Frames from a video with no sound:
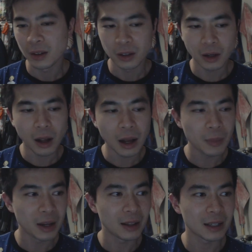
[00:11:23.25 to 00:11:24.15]
you know, I
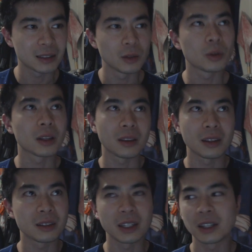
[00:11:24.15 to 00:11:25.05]
might like to look at
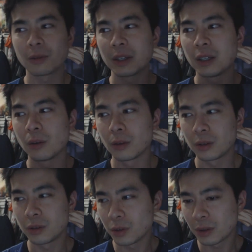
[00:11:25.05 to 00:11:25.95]
the scenery
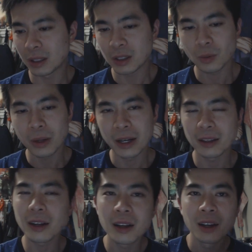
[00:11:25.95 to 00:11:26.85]
or do it this
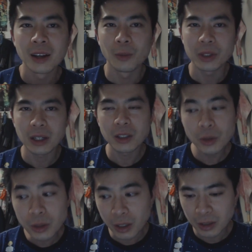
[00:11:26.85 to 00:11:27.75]
way, you know, which I
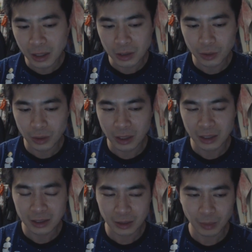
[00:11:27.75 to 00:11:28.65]
do notice I do
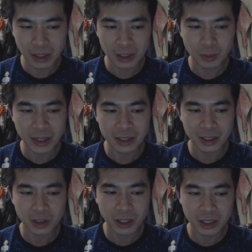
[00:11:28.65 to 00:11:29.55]
in my let's plays.
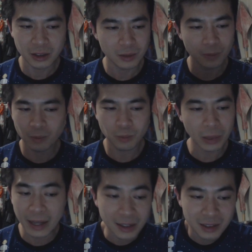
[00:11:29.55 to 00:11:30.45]
I try to
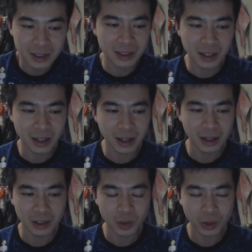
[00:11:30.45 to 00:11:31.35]
play it, just, yeah,
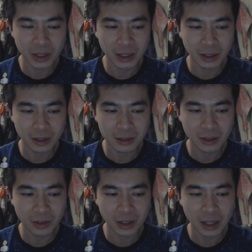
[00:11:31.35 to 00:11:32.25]
enjoy it and
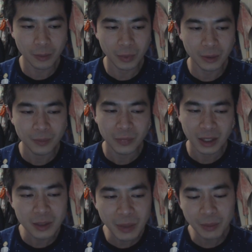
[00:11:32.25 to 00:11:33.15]
stuff like that. But
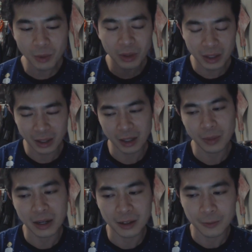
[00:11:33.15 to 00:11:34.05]
it just made me really think
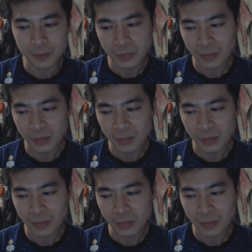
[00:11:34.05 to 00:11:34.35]
about it.